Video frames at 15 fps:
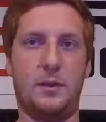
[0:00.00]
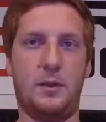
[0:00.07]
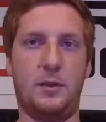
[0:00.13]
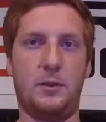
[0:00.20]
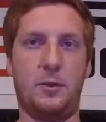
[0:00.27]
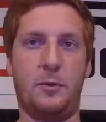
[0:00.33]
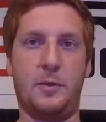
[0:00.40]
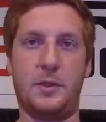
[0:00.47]
a
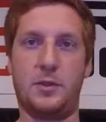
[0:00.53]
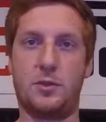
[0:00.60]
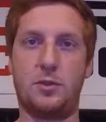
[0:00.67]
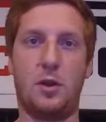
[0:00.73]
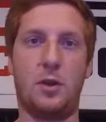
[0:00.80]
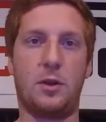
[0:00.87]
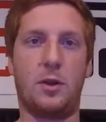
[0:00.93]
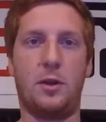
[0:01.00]
little bit
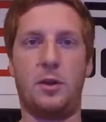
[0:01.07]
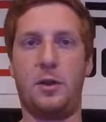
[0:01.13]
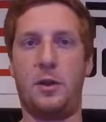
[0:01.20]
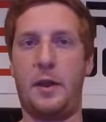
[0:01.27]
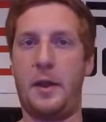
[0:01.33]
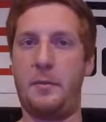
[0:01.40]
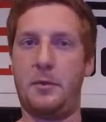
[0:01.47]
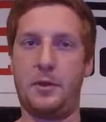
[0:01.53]
stronger,
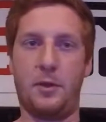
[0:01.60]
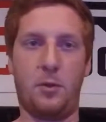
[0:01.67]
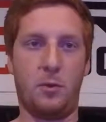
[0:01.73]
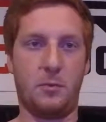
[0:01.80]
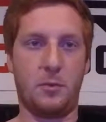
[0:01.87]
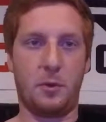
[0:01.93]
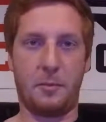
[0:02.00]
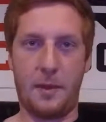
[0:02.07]
able to hold
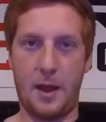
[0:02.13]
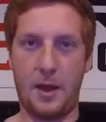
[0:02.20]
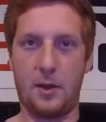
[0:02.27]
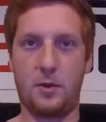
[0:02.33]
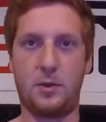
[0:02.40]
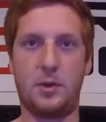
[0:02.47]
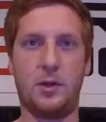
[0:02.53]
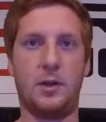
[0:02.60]
more
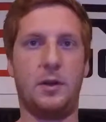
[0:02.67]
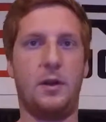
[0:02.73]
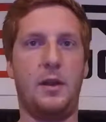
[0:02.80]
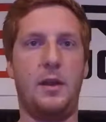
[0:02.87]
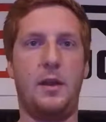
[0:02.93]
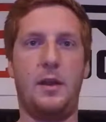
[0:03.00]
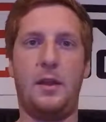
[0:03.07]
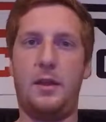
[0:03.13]
power.
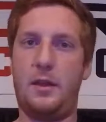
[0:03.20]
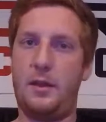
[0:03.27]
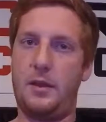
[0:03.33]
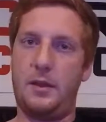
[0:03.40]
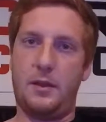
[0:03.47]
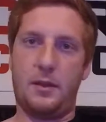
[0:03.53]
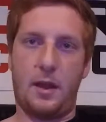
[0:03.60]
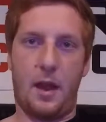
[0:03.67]

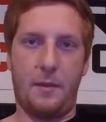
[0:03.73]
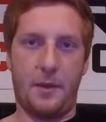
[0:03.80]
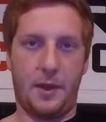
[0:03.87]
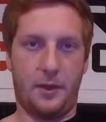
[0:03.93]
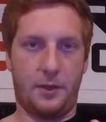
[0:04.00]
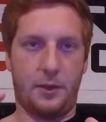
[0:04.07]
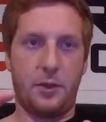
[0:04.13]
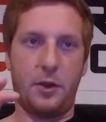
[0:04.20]
I
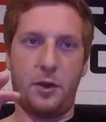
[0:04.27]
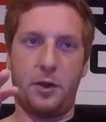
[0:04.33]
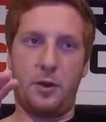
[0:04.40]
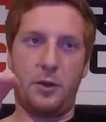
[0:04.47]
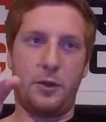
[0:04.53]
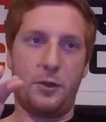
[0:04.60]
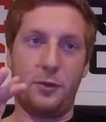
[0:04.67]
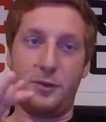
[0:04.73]
mean,
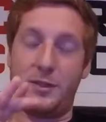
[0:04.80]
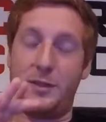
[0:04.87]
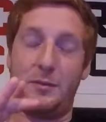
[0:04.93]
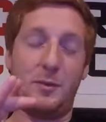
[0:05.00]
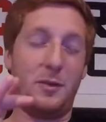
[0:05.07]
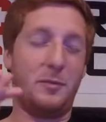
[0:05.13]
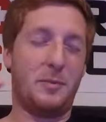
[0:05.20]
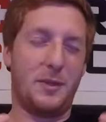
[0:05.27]
they're
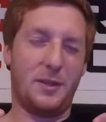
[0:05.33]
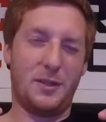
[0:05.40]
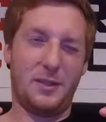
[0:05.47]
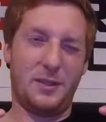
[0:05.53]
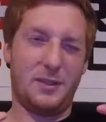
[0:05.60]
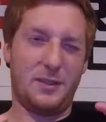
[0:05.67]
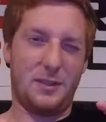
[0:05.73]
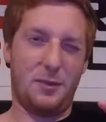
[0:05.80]
similar, but
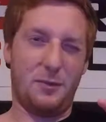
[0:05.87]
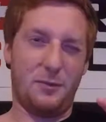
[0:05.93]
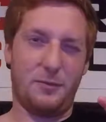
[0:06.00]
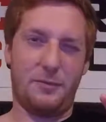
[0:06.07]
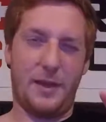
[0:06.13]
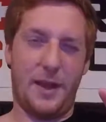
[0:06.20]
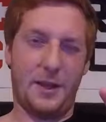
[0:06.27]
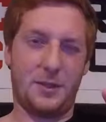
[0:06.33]
still
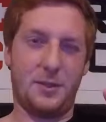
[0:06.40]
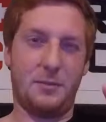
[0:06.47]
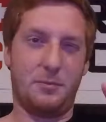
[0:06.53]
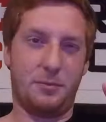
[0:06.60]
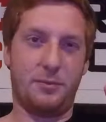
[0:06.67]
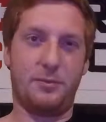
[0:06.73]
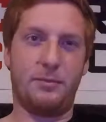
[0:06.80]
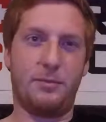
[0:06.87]
actually
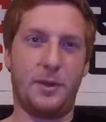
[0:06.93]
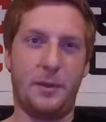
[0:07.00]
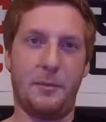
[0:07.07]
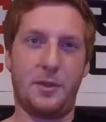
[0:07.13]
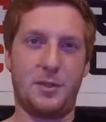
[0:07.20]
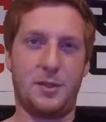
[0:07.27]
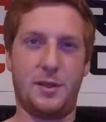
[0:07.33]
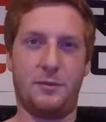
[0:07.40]
pretty
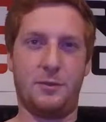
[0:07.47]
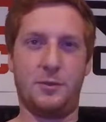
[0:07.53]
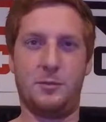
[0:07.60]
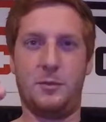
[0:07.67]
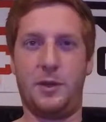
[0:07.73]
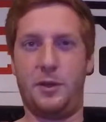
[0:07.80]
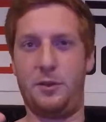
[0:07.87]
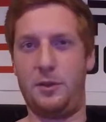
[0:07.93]
much different
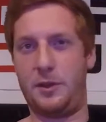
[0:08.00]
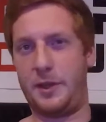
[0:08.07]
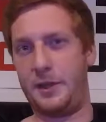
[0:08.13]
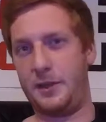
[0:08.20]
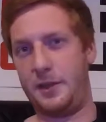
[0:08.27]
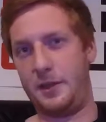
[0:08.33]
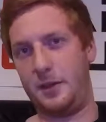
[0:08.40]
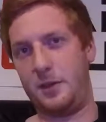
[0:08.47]
when you look at
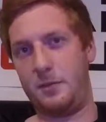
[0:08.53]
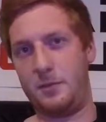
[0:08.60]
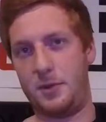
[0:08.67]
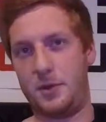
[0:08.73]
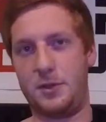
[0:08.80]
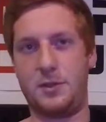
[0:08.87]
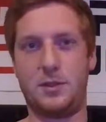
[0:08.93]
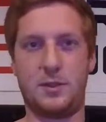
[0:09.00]
the
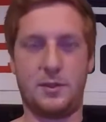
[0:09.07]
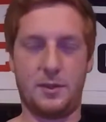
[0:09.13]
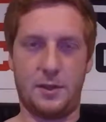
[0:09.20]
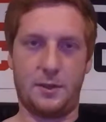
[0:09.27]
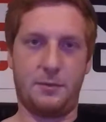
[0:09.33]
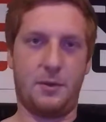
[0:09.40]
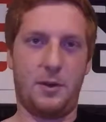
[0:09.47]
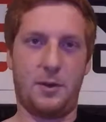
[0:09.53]
numbers as
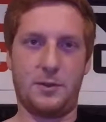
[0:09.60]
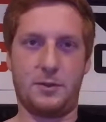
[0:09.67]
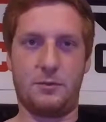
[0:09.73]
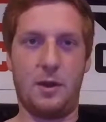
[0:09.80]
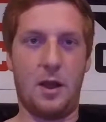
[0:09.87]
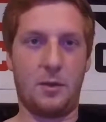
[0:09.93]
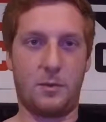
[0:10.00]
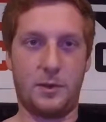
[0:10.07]
far as a
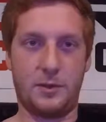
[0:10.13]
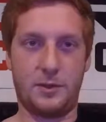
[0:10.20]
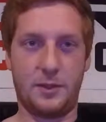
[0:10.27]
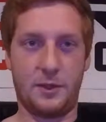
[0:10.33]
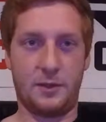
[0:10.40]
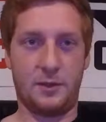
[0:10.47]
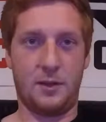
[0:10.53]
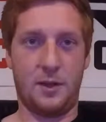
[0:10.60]
Rockwell
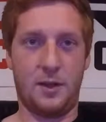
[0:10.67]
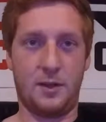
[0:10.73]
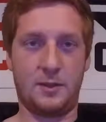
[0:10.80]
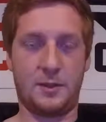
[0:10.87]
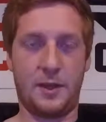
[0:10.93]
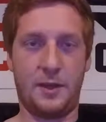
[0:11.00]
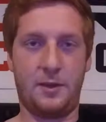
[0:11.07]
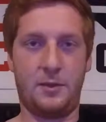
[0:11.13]

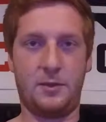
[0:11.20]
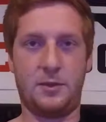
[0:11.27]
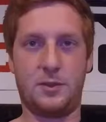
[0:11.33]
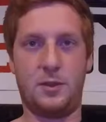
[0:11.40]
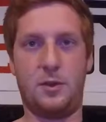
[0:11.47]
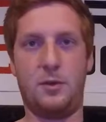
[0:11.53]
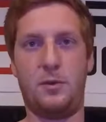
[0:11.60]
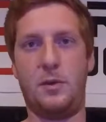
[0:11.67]
scale.
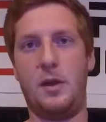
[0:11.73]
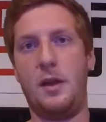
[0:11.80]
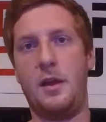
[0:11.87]
So